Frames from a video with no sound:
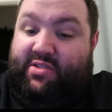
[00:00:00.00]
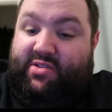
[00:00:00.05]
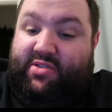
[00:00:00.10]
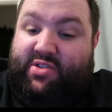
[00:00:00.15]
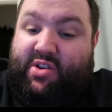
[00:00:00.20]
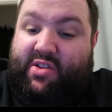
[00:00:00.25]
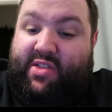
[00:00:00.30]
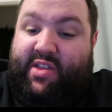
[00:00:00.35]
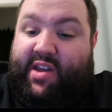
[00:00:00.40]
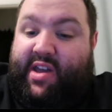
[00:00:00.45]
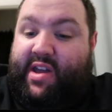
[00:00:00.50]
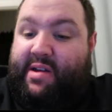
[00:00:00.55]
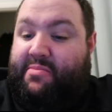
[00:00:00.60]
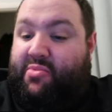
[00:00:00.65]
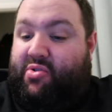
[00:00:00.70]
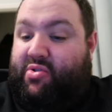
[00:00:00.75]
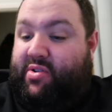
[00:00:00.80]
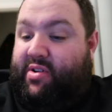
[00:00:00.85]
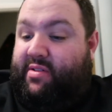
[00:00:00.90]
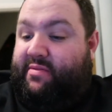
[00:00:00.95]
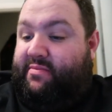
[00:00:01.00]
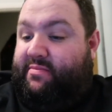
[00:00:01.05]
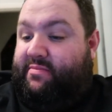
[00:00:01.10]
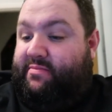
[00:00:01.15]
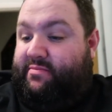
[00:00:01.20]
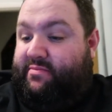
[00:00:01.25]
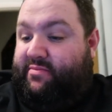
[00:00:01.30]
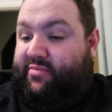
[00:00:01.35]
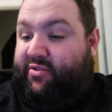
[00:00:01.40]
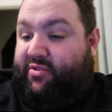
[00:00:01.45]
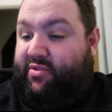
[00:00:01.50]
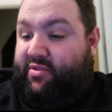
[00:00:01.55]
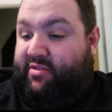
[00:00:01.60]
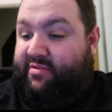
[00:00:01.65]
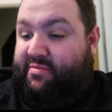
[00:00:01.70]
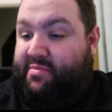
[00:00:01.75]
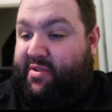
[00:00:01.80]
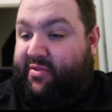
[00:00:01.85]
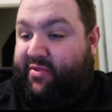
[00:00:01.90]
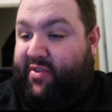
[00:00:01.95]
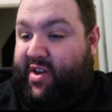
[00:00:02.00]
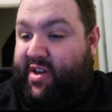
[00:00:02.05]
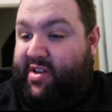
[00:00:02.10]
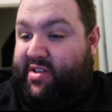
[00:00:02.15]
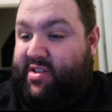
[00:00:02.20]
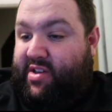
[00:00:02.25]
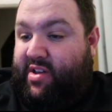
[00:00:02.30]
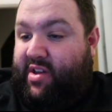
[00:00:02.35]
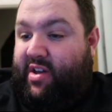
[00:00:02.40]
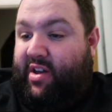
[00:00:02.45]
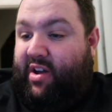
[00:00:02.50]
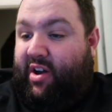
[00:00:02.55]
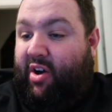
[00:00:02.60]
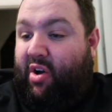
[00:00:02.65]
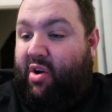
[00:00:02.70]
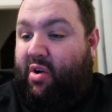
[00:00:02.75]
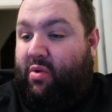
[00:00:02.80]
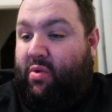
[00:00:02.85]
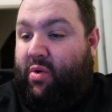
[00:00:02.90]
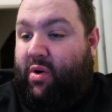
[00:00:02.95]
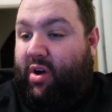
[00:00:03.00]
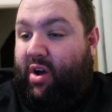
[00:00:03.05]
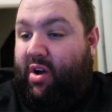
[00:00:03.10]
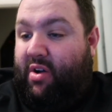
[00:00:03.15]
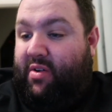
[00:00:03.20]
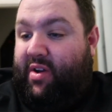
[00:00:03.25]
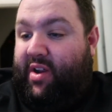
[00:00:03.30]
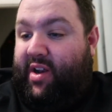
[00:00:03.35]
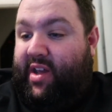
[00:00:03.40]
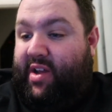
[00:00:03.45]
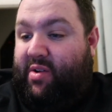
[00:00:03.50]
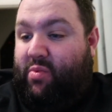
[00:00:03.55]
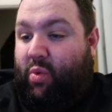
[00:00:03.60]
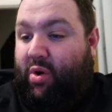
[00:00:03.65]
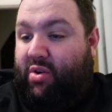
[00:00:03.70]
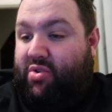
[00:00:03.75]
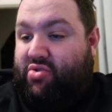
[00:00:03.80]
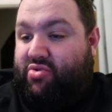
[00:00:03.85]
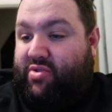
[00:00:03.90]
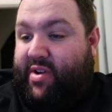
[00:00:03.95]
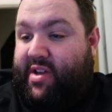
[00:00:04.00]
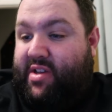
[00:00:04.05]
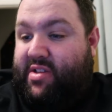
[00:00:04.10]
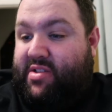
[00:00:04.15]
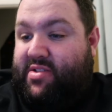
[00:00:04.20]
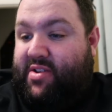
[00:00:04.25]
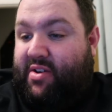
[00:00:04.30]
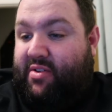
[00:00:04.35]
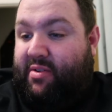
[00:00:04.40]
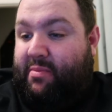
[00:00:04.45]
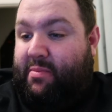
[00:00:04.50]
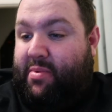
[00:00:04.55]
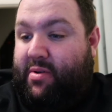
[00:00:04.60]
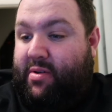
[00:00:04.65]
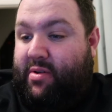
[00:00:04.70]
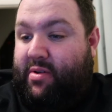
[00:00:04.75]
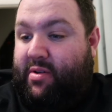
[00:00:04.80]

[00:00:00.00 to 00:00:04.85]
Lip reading: turn the camera on in front of my face. Oh, I only need one dragon type